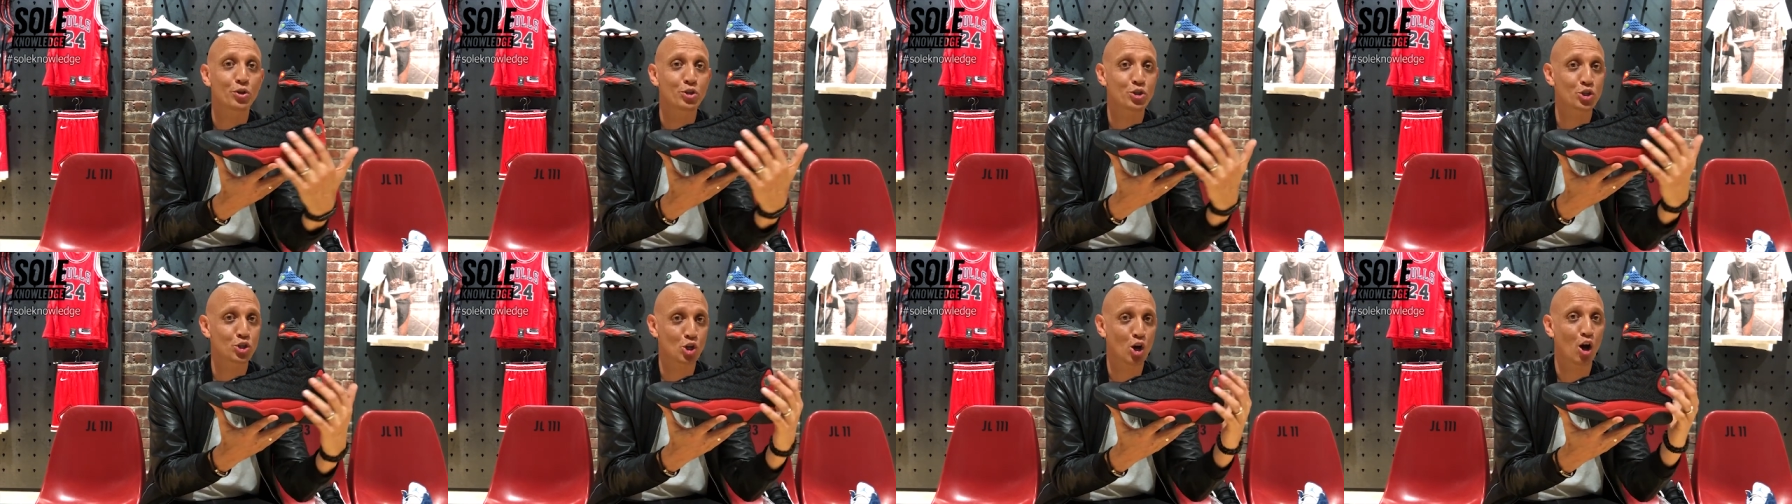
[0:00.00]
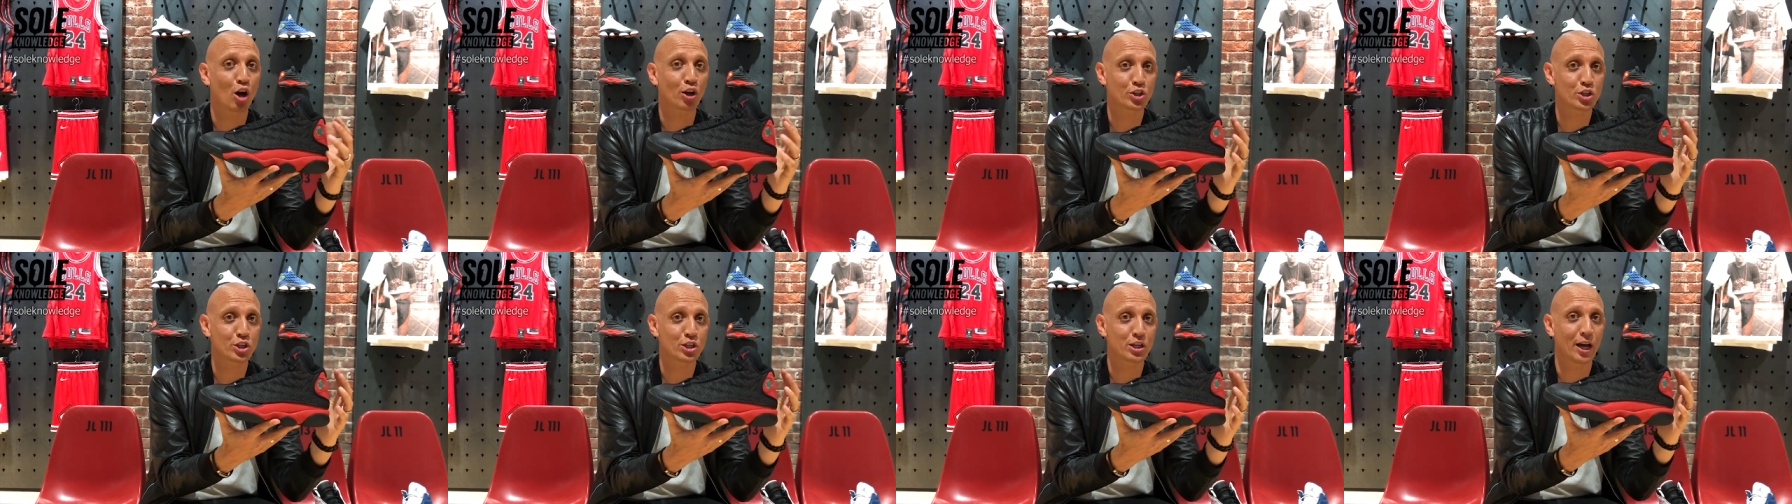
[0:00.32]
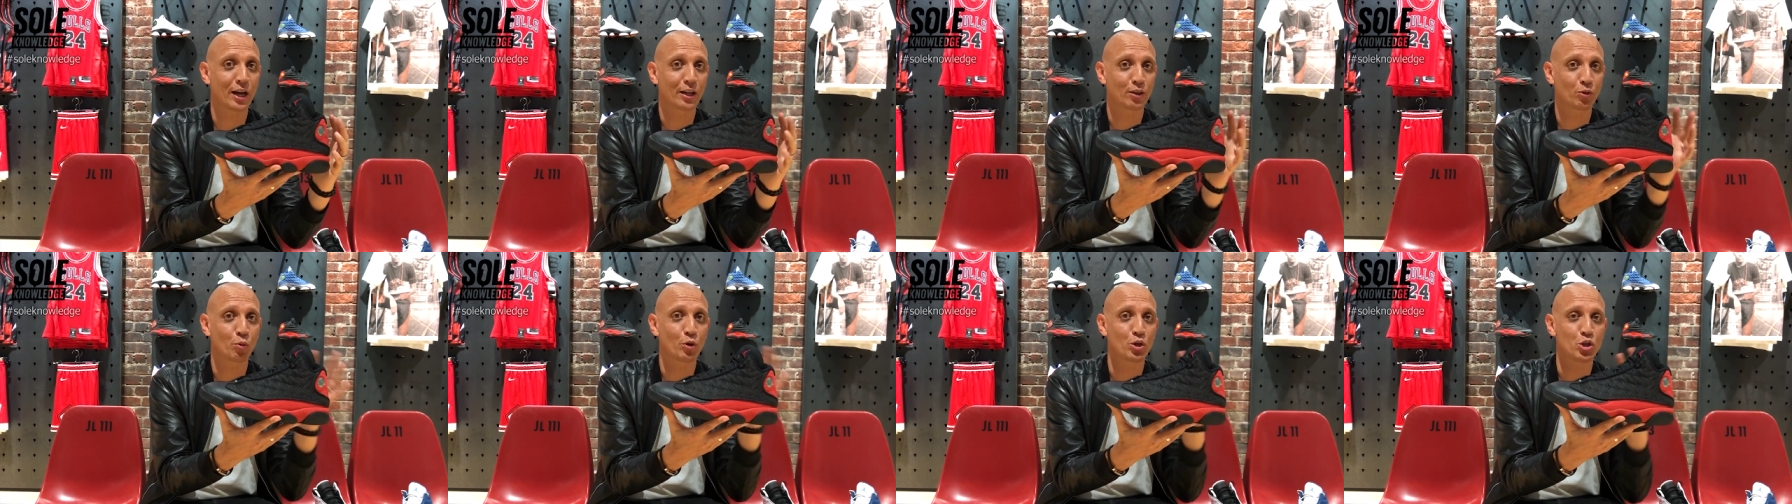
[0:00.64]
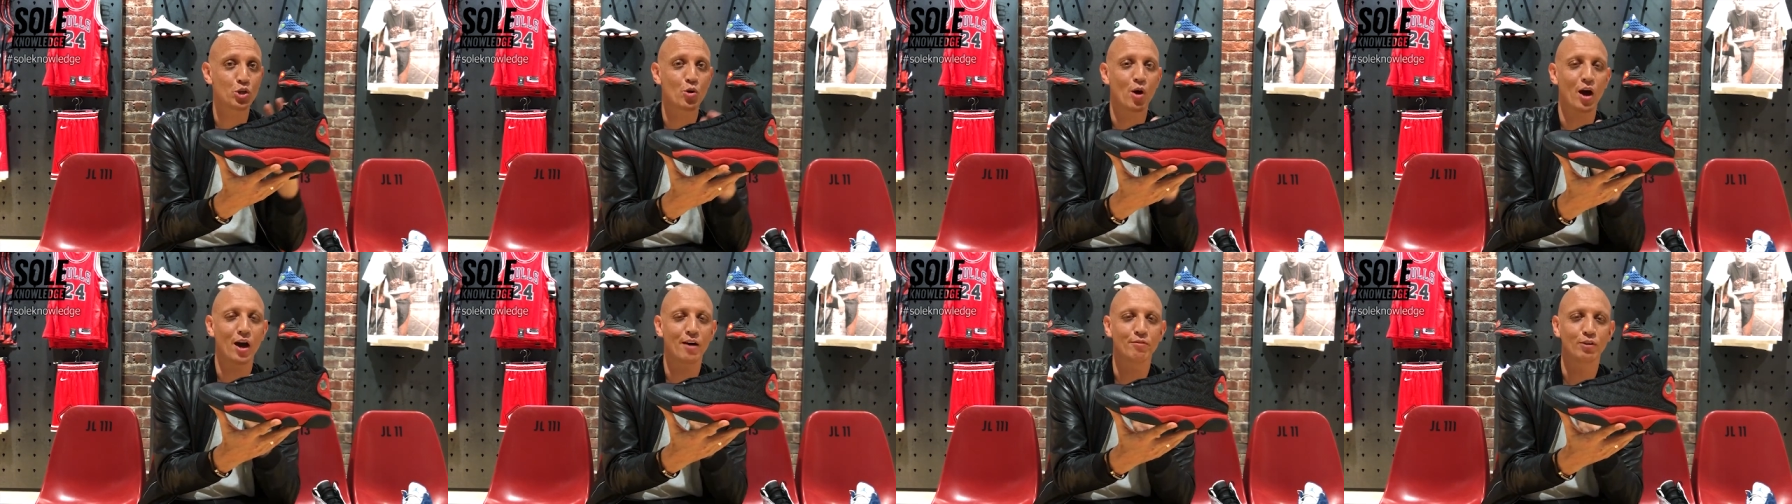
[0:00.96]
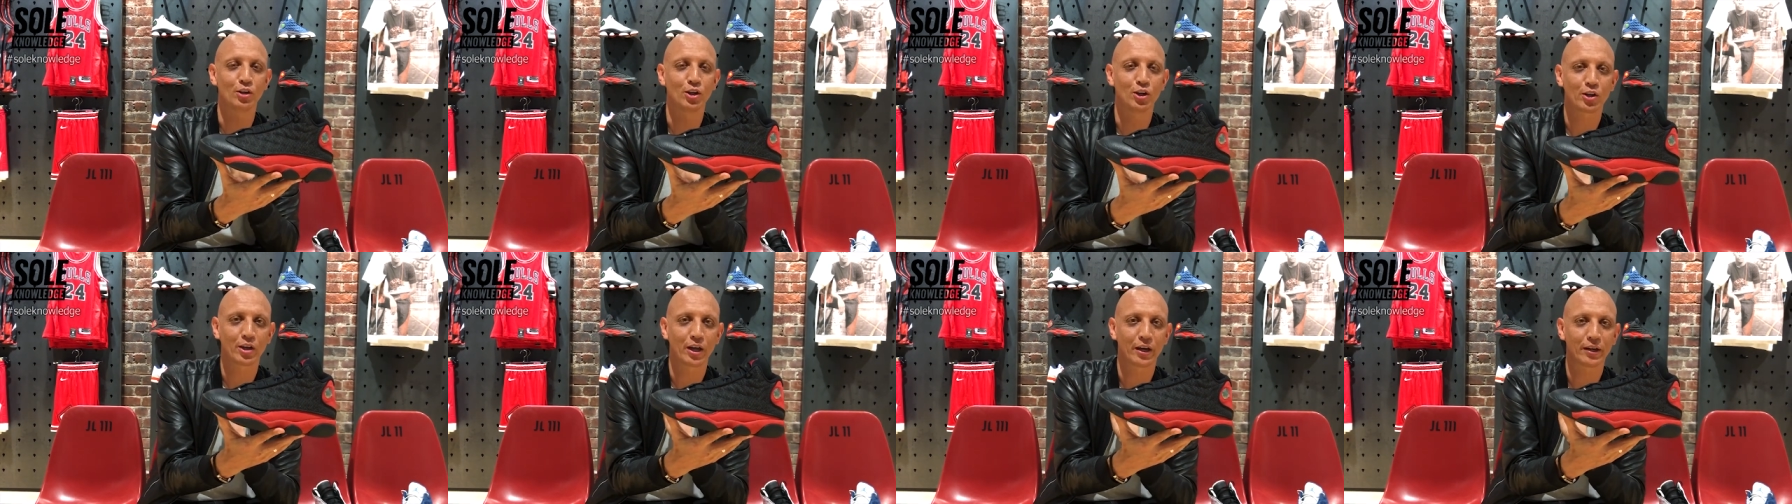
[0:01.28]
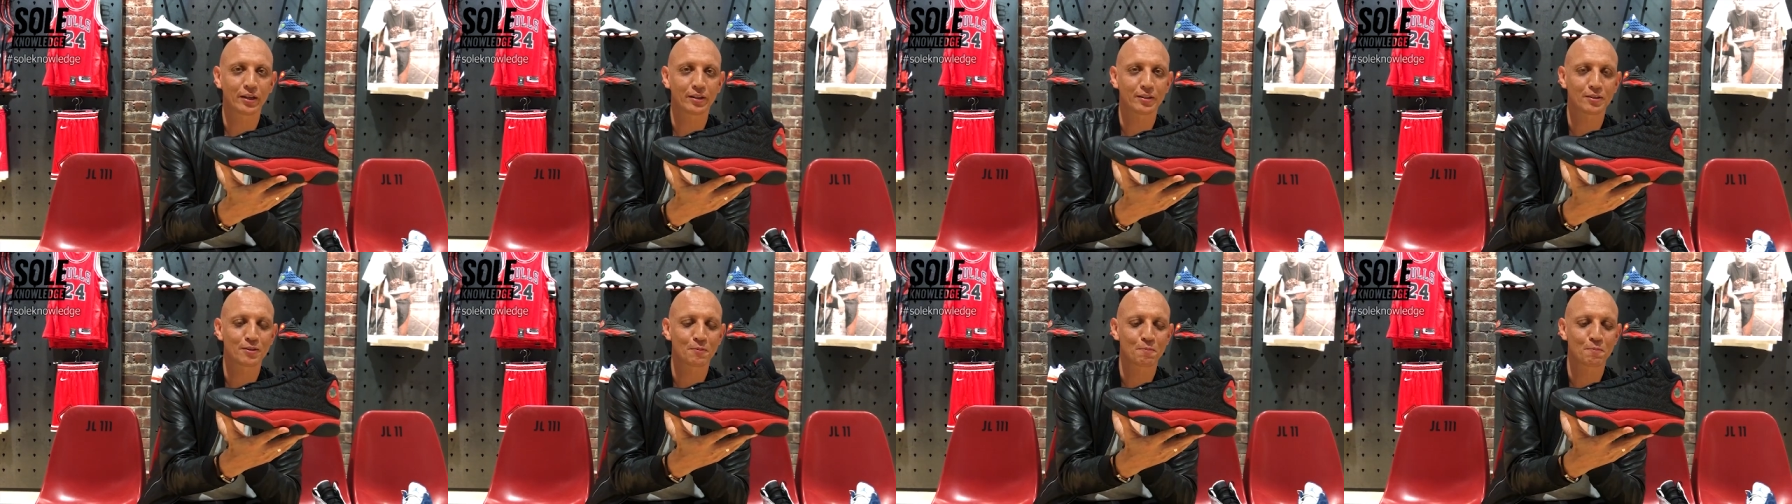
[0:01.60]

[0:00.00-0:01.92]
Scotchlite when you have a look at it.